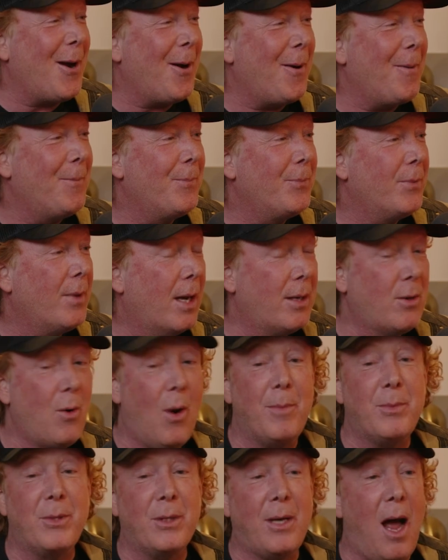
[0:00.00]
here?" I
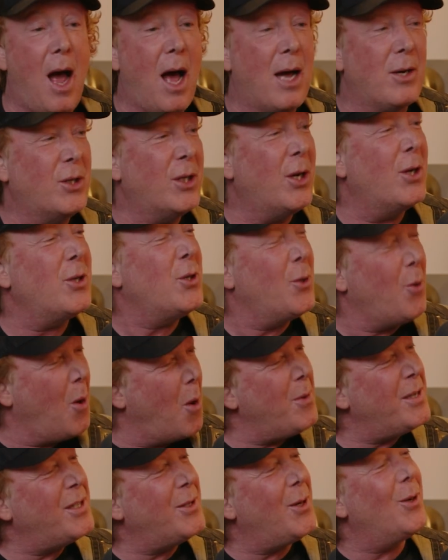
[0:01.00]
go, "I'm Scott." She goes, "You're
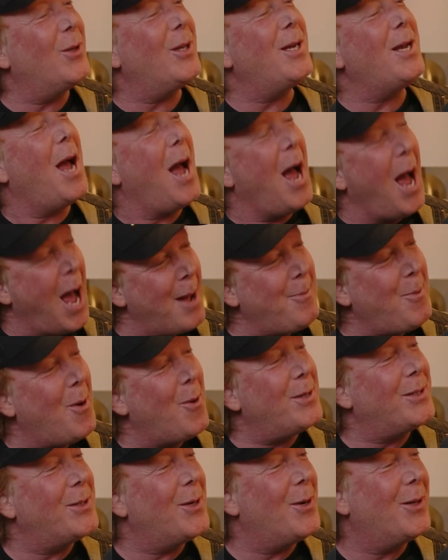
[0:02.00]
always early? I'm
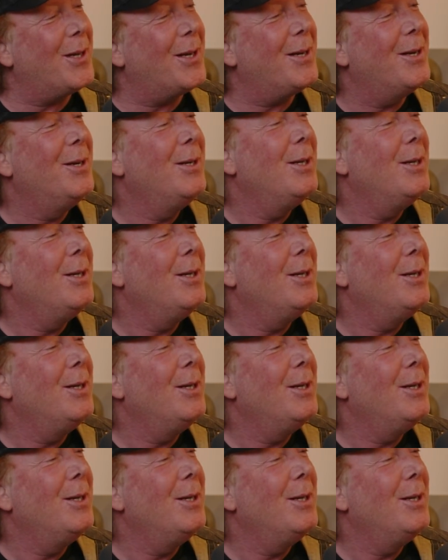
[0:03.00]
always early.